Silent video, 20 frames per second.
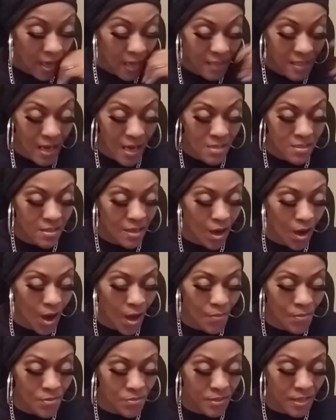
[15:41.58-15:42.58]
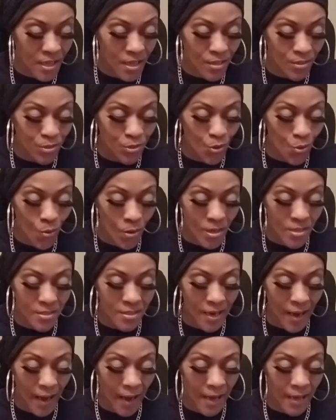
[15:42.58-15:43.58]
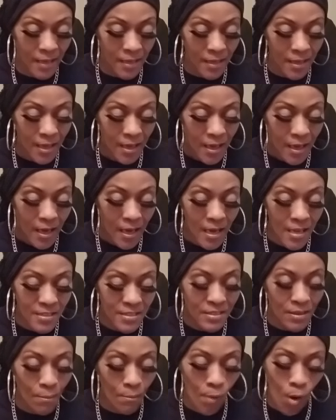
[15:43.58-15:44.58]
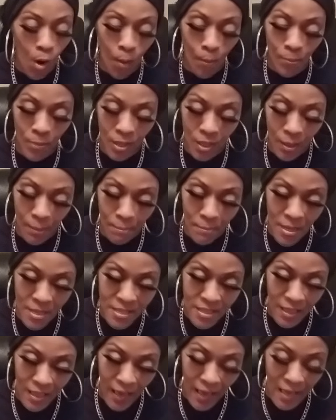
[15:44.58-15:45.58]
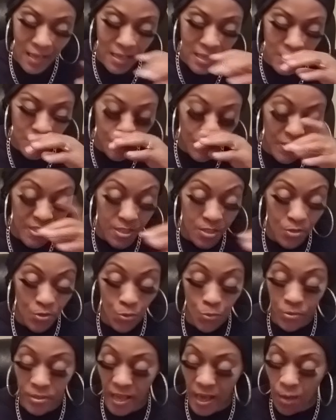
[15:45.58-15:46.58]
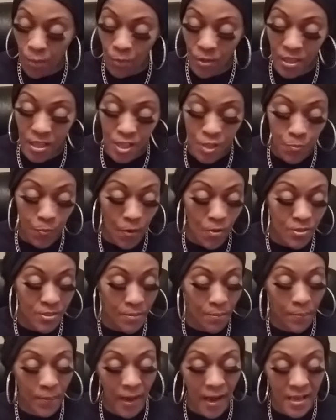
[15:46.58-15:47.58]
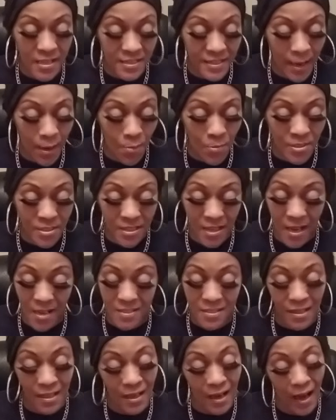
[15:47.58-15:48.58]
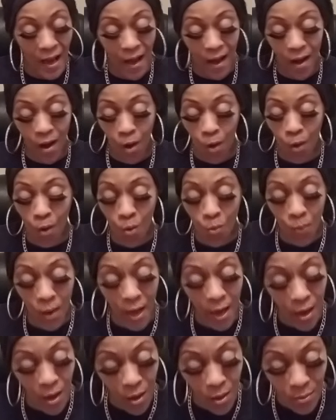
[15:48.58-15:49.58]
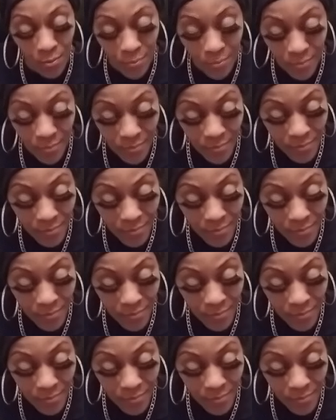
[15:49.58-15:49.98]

That's the other thing too. It's like it's some more little miscellaneous bitches who think when this person passed, they was next in line. Oh well.